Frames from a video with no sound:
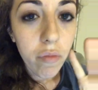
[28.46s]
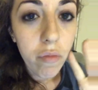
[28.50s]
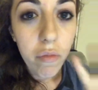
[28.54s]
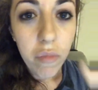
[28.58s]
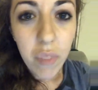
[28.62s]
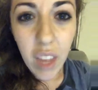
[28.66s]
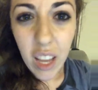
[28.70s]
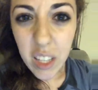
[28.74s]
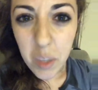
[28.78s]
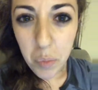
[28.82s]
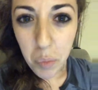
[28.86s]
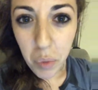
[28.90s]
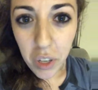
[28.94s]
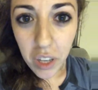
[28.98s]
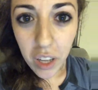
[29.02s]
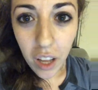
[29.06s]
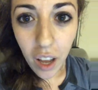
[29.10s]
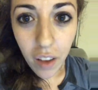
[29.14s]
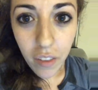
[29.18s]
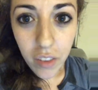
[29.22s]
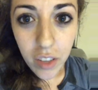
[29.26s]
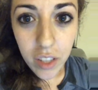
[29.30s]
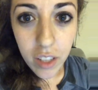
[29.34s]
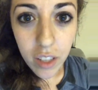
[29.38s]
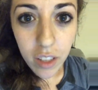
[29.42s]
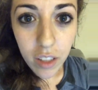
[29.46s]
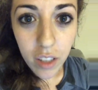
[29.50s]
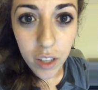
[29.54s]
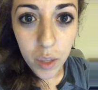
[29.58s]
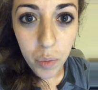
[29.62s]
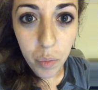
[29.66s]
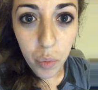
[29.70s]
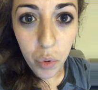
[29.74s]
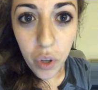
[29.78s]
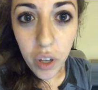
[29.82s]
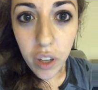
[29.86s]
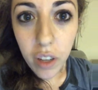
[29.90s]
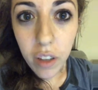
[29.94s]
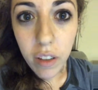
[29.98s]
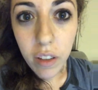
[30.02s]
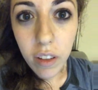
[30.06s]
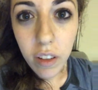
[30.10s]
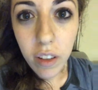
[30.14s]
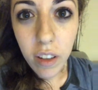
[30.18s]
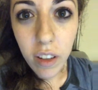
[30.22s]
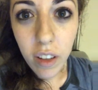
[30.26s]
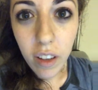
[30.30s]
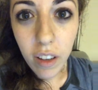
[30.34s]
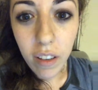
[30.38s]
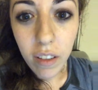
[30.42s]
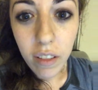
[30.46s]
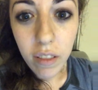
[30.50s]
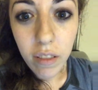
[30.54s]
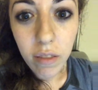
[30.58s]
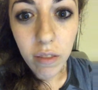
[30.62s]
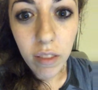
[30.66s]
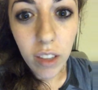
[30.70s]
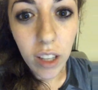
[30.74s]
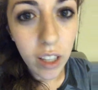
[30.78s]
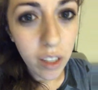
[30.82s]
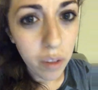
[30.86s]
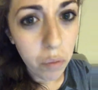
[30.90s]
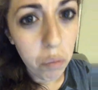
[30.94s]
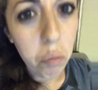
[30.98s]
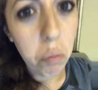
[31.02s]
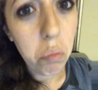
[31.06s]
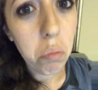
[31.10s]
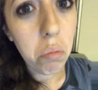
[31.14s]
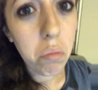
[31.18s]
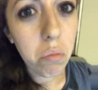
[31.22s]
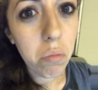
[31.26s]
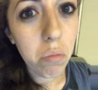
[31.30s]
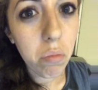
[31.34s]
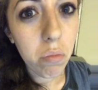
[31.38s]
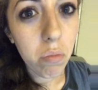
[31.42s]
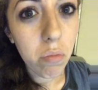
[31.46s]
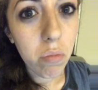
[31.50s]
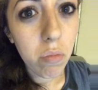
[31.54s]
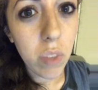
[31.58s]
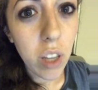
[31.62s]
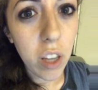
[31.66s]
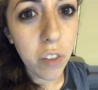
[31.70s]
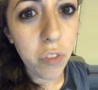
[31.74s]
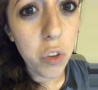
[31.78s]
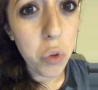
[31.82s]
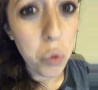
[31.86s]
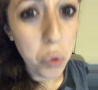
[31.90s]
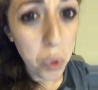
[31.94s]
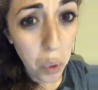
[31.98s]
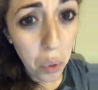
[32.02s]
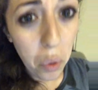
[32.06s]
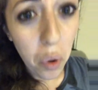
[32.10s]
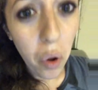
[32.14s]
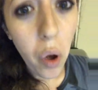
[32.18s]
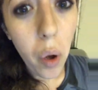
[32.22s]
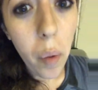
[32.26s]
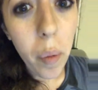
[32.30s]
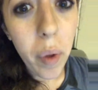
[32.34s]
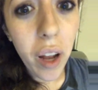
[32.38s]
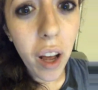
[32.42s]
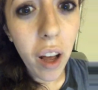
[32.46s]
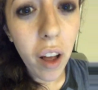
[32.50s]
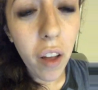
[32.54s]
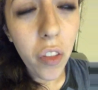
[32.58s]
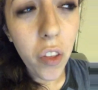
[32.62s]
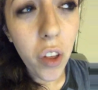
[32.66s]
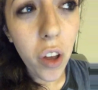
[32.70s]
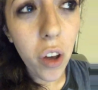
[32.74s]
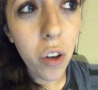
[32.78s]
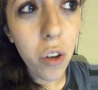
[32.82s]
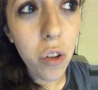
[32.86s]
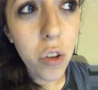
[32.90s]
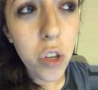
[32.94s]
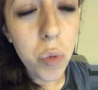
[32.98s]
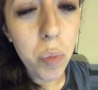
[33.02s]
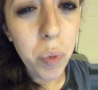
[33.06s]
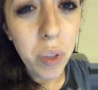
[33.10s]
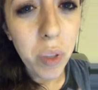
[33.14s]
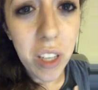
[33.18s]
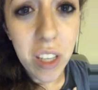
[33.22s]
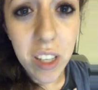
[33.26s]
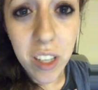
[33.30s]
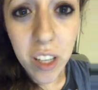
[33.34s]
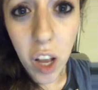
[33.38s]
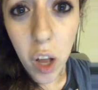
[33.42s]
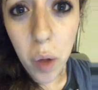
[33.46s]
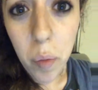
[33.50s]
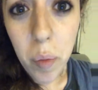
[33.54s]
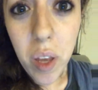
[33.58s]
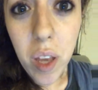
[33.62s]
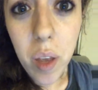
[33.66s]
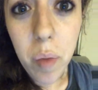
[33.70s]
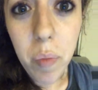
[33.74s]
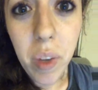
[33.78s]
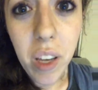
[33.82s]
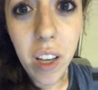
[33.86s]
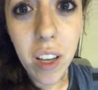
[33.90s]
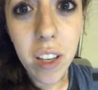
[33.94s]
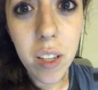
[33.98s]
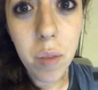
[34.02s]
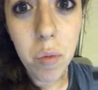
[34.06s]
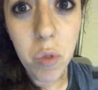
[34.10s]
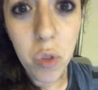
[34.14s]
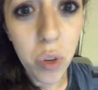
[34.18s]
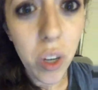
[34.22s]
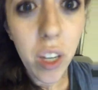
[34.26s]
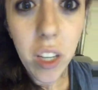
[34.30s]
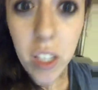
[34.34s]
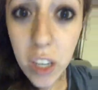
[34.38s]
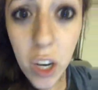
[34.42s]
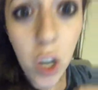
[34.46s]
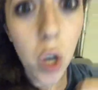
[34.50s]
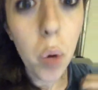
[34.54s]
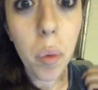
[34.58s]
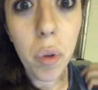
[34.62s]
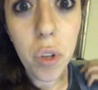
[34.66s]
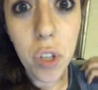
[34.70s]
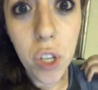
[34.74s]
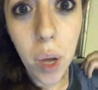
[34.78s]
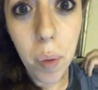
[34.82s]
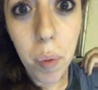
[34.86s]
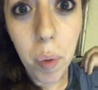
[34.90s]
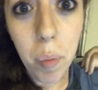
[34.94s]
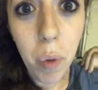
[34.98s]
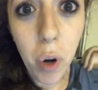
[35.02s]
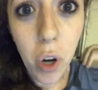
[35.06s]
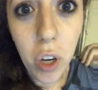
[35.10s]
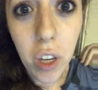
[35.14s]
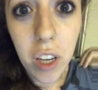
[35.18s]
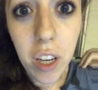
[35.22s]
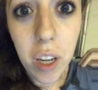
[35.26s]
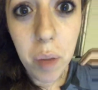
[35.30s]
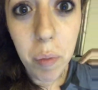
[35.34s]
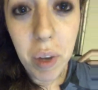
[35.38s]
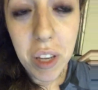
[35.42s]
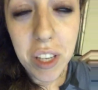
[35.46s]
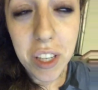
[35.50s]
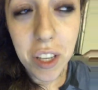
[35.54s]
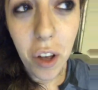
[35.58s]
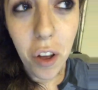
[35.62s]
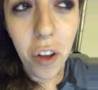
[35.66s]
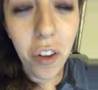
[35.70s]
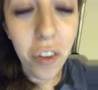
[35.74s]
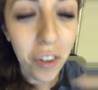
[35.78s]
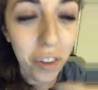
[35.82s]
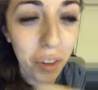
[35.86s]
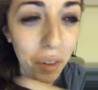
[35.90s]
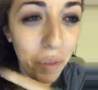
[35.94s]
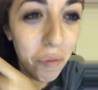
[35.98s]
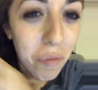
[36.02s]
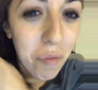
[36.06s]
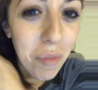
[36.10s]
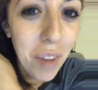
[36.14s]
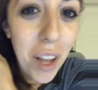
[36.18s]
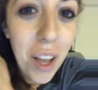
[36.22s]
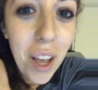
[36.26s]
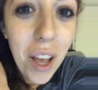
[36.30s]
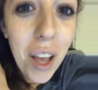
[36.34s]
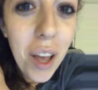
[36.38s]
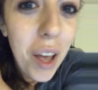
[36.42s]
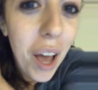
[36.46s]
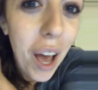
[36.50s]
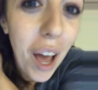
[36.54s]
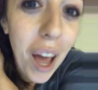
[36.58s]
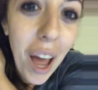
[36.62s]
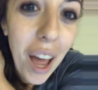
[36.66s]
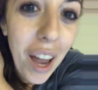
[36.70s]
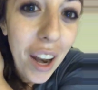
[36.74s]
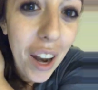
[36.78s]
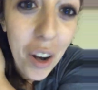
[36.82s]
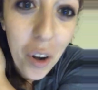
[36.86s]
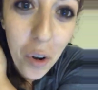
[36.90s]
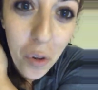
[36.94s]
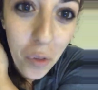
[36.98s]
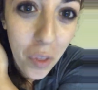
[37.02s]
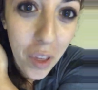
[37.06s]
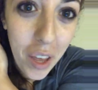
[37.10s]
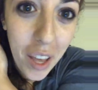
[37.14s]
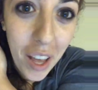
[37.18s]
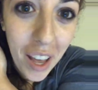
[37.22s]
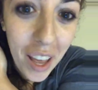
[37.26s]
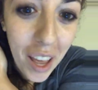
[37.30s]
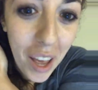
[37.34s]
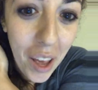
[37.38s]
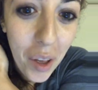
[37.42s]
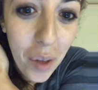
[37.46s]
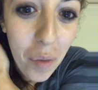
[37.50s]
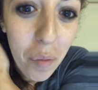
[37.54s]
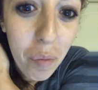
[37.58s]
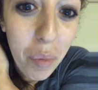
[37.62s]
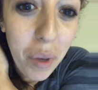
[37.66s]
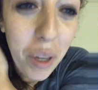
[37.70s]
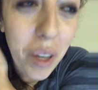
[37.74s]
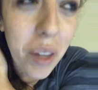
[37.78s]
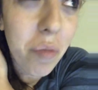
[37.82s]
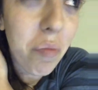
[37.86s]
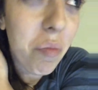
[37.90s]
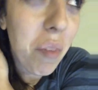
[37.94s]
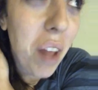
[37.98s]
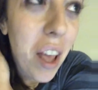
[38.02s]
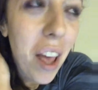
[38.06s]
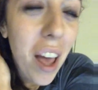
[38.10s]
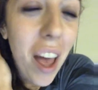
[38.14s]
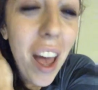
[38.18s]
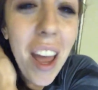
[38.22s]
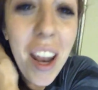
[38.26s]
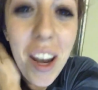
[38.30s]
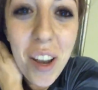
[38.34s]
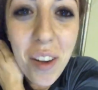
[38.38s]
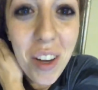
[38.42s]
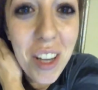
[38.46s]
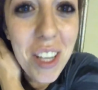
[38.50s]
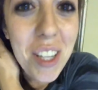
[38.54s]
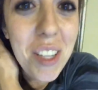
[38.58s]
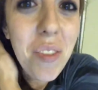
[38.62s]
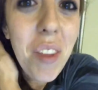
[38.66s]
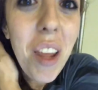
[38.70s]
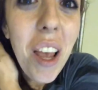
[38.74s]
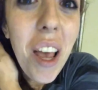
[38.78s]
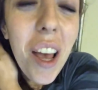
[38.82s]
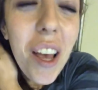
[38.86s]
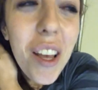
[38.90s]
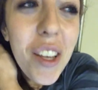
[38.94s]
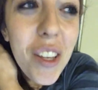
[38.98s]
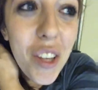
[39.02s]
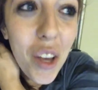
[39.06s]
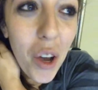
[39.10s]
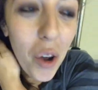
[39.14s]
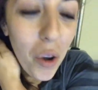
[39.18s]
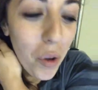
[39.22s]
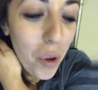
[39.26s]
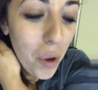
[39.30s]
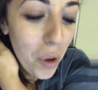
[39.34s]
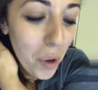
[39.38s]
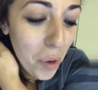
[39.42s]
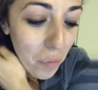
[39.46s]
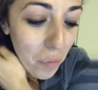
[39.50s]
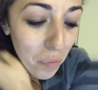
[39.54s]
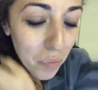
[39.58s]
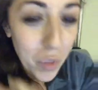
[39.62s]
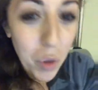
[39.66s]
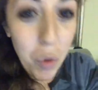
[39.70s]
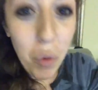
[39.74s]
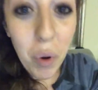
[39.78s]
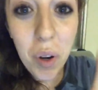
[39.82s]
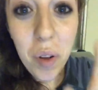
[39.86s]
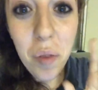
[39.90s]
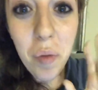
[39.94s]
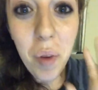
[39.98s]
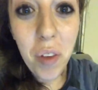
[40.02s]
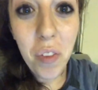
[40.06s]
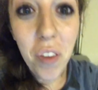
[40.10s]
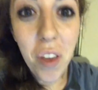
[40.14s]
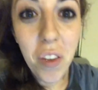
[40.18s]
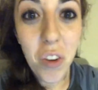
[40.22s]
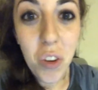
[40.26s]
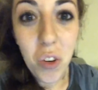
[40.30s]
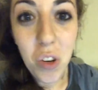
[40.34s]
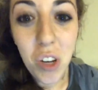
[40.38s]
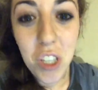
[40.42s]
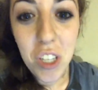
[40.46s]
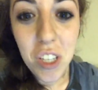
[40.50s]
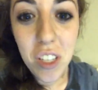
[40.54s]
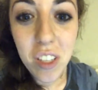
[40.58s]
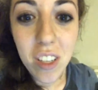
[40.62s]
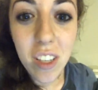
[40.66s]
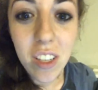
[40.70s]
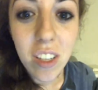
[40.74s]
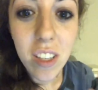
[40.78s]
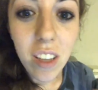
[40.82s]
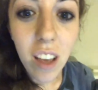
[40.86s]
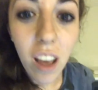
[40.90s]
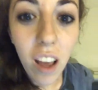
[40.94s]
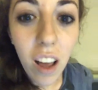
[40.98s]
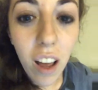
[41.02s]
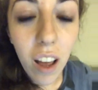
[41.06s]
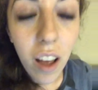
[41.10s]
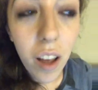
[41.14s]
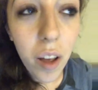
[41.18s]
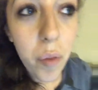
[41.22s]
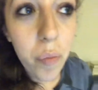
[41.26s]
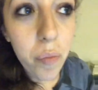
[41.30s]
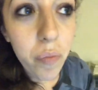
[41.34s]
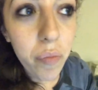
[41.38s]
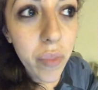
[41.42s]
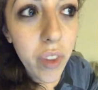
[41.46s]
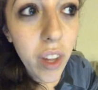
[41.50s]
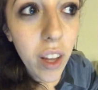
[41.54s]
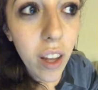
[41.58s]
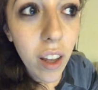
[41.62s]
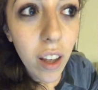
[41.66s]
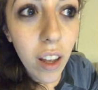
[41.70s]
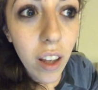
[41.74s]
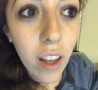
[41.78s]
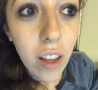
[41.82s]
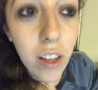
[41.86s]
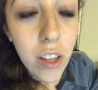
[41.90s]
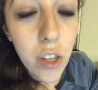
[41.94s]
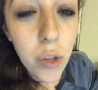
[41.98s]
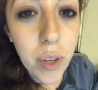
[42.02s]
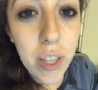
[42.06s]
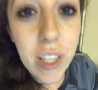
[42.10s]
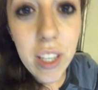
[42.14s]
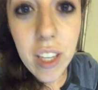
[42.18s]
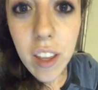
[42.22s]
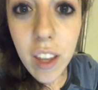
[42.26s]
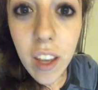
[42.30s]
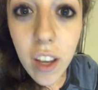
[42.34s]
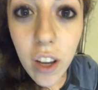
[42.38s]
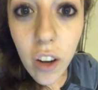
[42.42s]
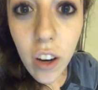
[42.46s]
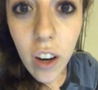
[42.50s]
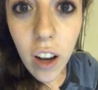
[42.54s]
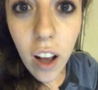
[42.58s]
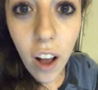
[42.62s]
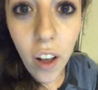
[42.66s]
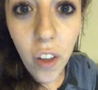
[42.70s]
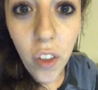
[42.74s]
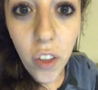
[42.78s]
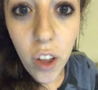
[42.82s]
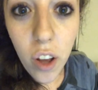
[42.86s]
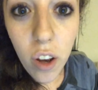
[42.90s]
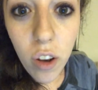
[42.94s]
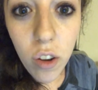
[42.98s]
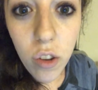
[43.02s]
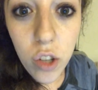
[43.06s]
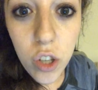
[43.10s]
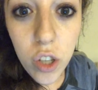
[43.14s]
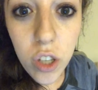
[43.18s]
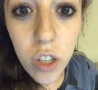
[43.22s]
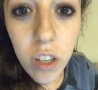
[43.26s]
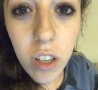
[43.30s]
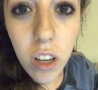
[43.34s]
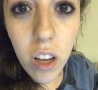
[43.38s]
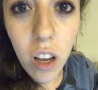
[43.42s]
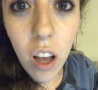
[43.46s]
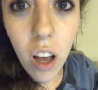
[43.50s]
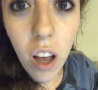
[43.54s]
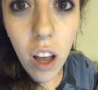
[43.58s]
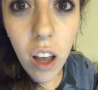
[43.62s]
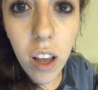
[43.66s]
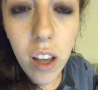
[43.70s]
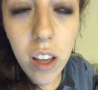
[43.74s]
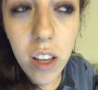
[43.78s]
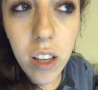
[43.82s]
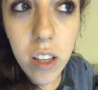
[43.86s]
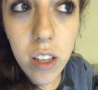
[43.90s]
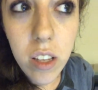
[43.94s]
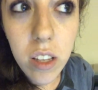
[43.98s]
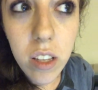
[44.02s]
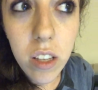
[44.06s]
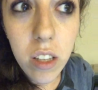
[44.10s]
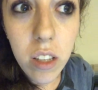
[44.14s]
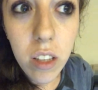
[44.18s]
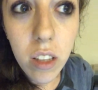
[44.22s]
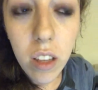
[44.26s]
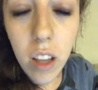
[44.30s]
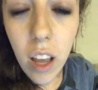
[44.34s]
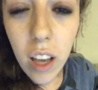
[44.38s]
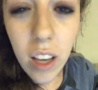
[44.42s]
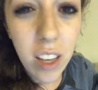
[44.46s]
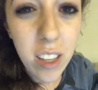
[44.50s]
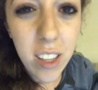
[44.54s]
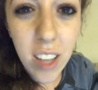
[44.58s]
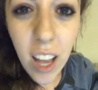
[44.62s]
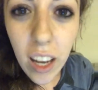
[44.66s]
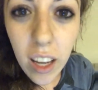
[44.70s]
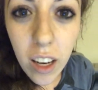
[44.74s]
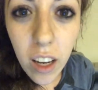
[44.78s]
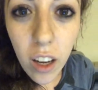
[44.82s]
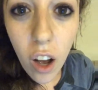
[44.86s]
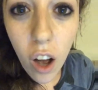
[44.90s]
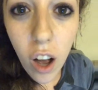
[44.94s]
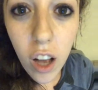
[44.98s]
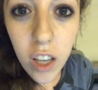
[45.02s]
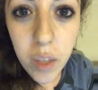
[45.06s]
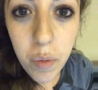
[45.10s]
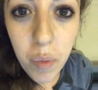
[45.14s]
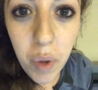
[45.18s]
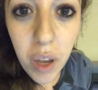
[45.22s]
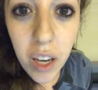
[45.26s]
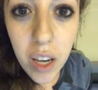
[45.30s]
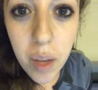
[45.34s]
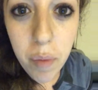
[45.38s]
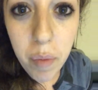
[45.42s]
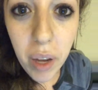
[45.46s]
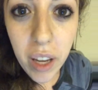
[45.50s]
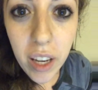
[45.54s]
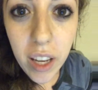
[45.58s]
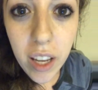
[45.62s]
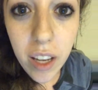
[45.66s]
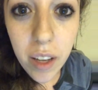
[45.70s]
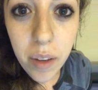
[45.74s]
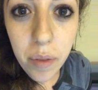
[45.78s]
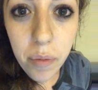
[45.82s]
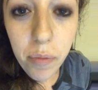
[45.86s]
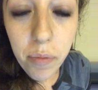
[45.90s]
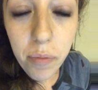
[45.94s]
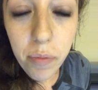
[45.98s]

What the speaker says: that's pretty obvious at this point. Like, if you don't know I'm a health coach, please tell me, because I'm doing a terrible job at marketing myself. And I don't think I am, but anyways. So one of my favorite questions is, so I see that you're a health coach. Is that going to cost me any money?